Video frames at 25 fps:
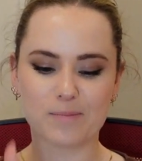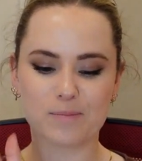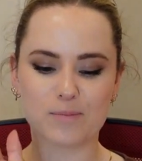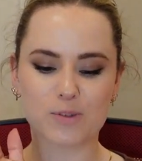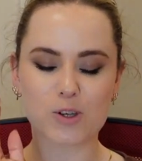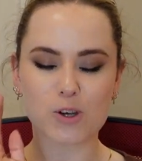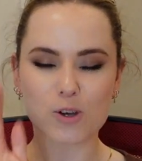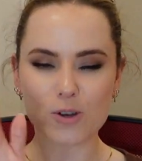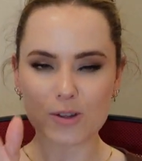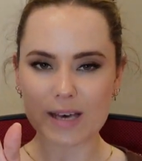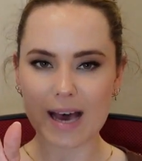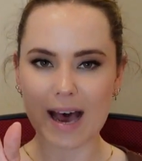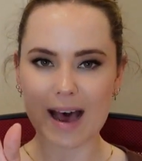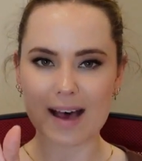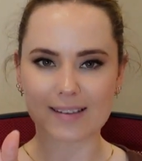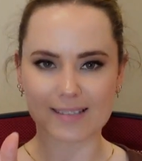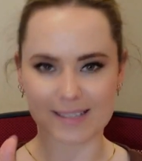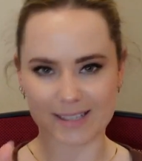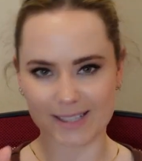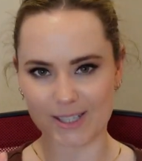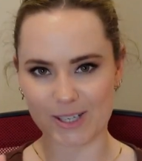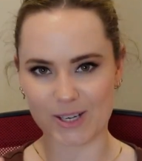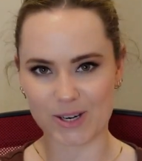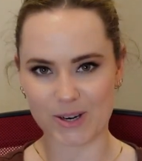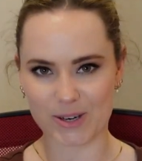
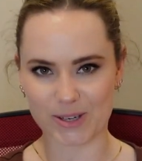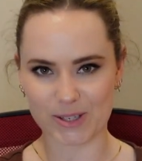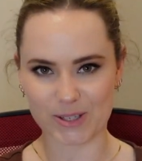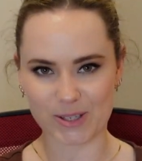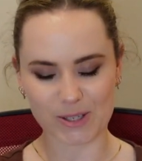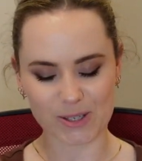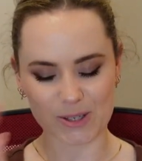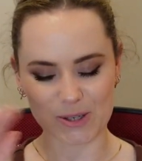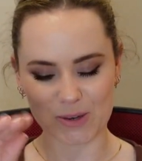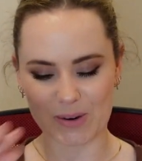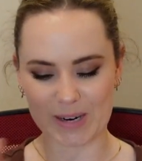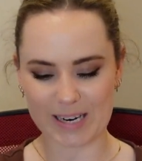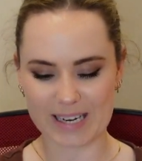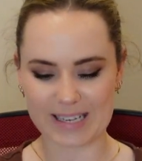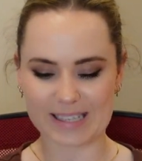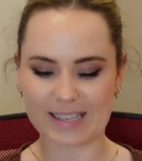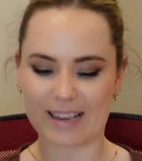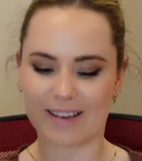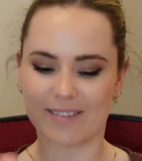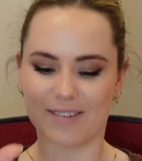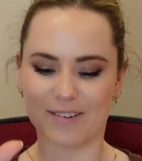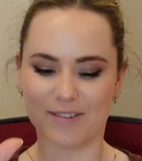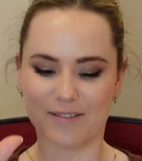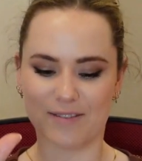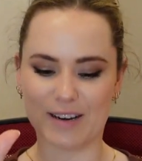
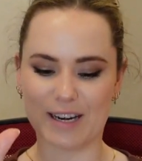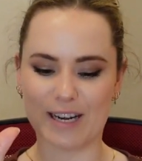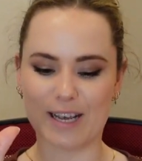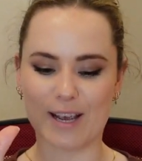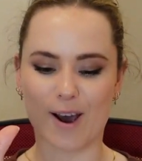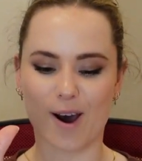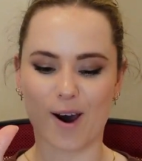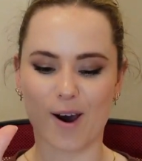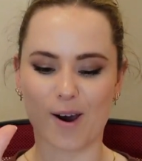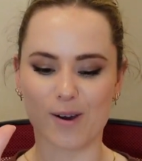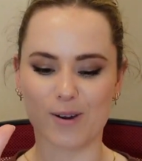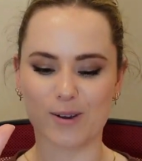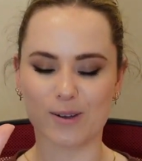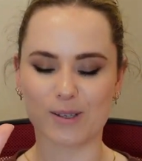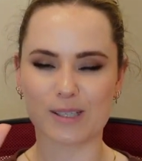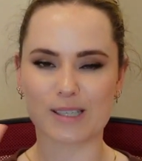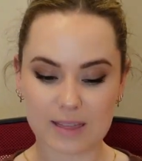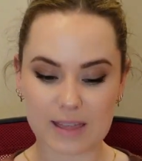2,227 videos.